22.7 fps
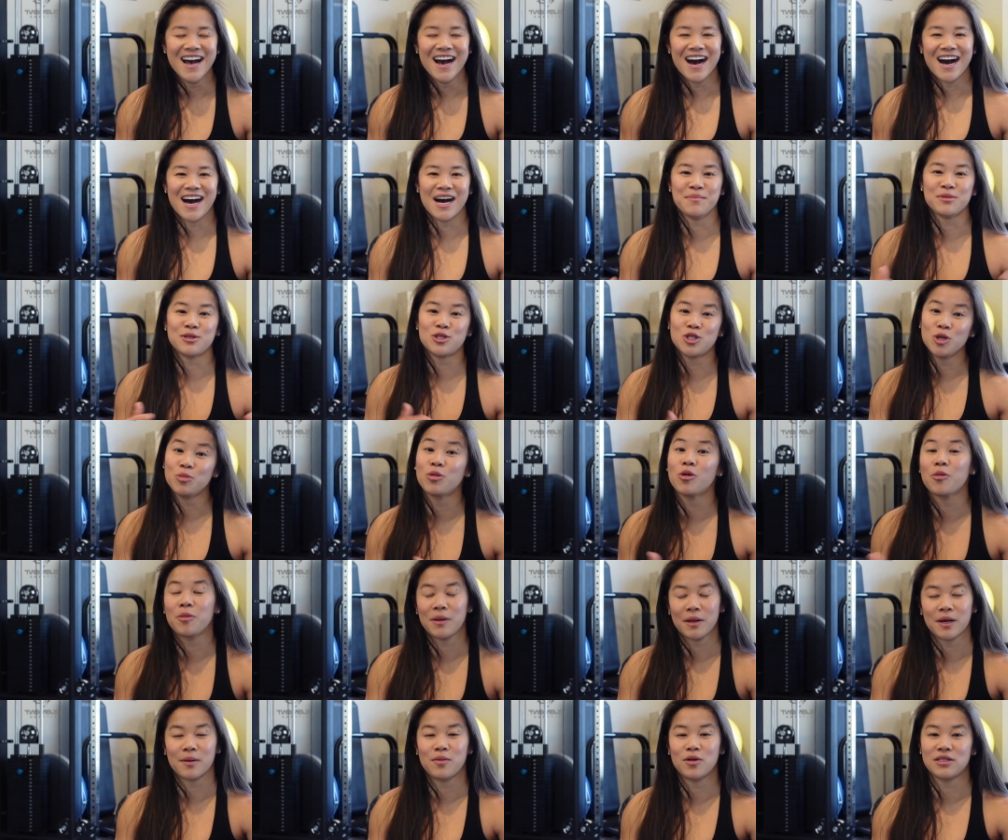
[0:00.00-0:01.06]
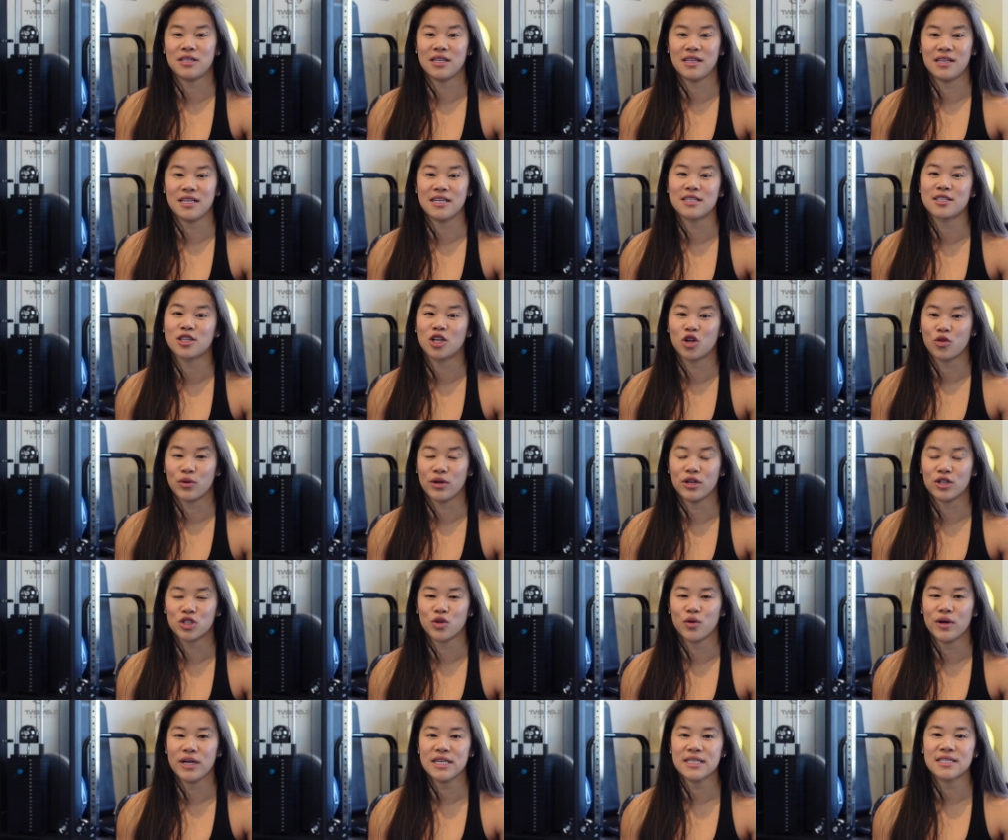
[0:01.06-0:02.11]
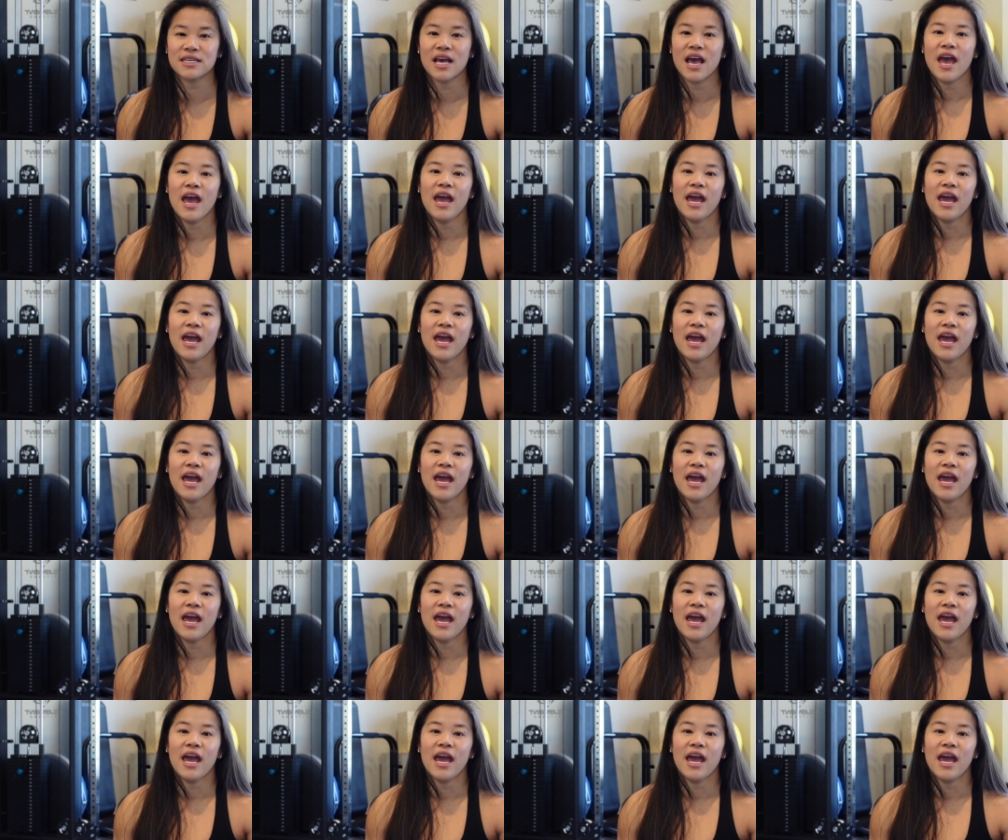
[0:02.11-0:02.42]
Um, super applicable to this career choice.